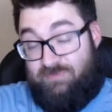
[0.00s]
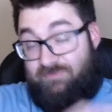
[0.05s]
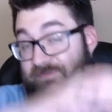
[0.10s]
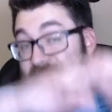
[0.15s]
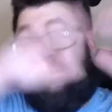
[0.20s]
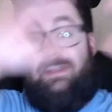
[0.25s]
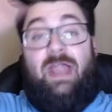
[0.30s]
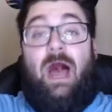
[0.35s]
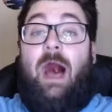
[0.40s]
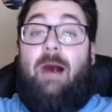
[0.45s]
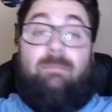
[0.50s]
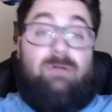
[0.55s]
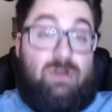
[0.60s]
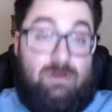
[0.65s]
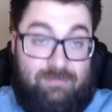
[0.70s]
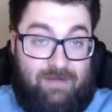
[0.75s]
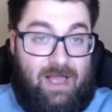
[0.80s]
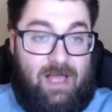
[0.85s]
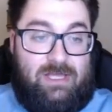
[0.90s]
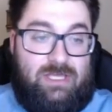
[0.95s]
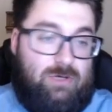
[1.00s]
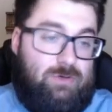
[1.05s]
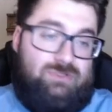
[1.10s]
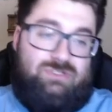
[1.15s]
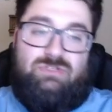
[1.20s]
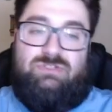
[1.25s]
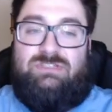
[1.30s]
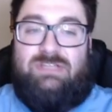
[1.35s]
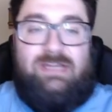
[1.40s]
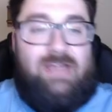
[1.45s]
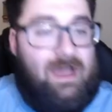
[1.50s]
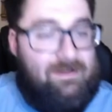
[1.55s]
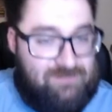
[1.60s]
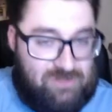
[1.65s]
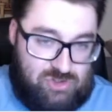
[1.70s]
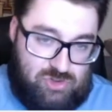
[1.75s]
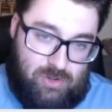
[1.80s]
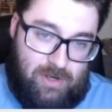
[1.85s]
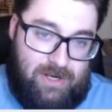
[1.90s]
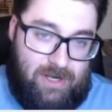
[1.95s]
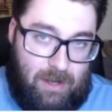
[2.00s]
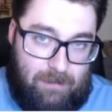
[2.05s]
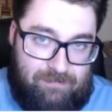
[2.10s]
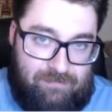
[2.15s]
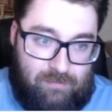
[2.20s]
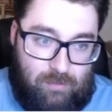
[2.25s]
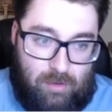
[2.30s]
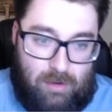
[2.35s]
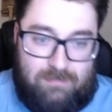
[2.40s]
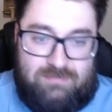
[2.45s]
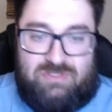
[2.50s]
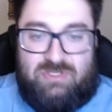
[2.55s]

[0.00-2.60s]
phenomenal value is you did have to trade up for him,